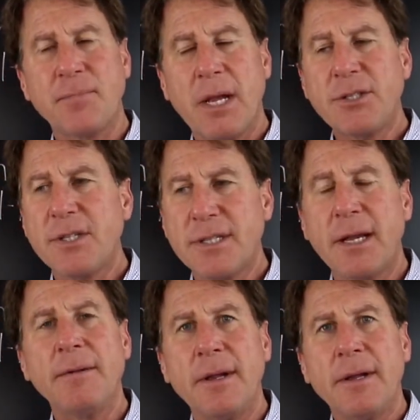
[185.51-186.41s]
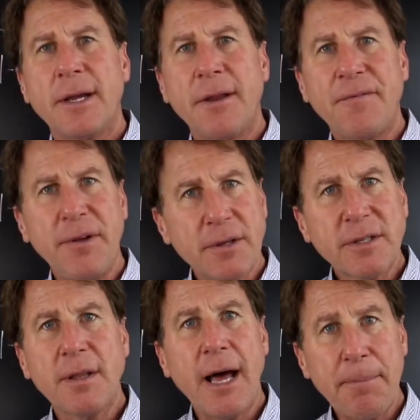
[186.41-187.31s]
And she said, it
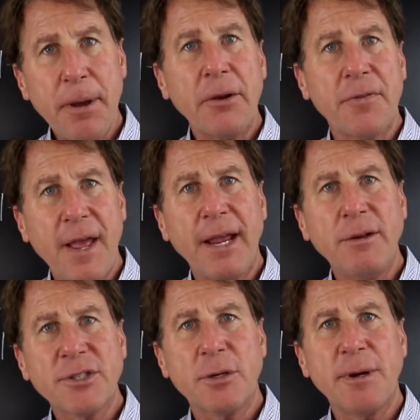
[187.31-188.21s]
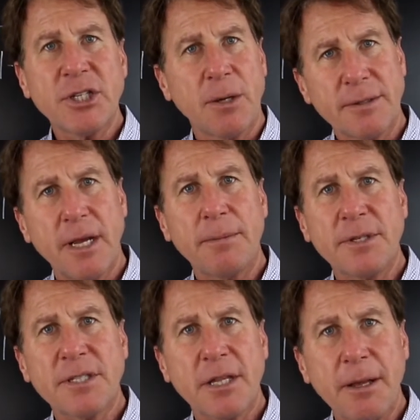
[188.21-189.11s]
feels a lot better. Thank you so much. I was able
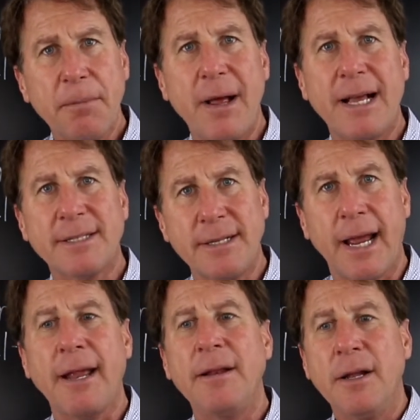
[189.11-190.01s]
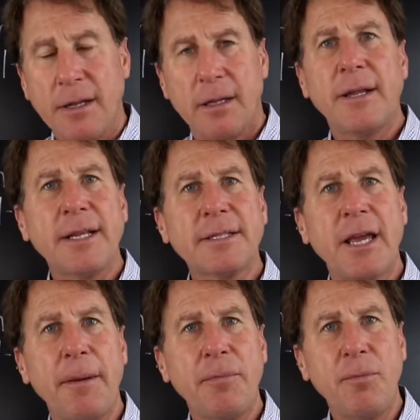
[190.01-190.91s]
to sleep last night. Let's
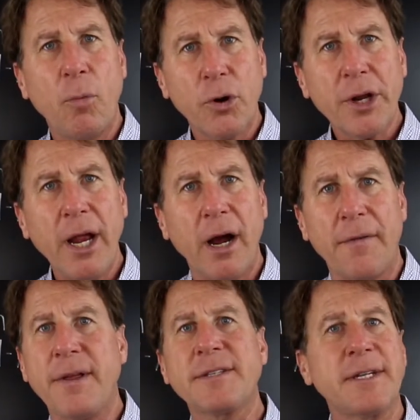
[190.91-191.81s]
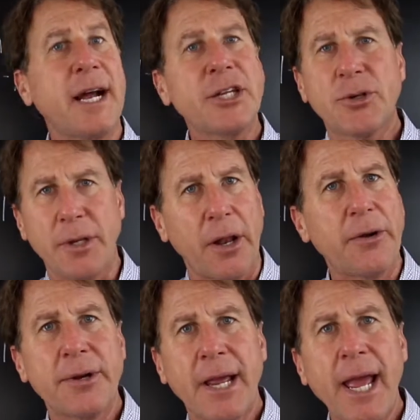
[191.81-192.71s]
keep working on this. And I treated
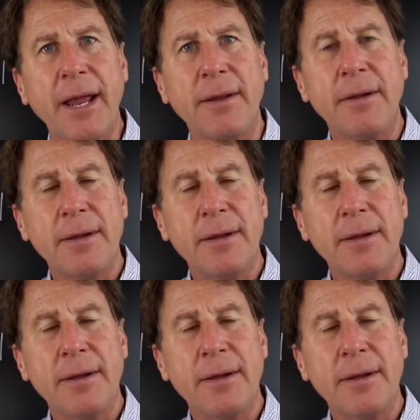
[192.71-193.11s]
her again.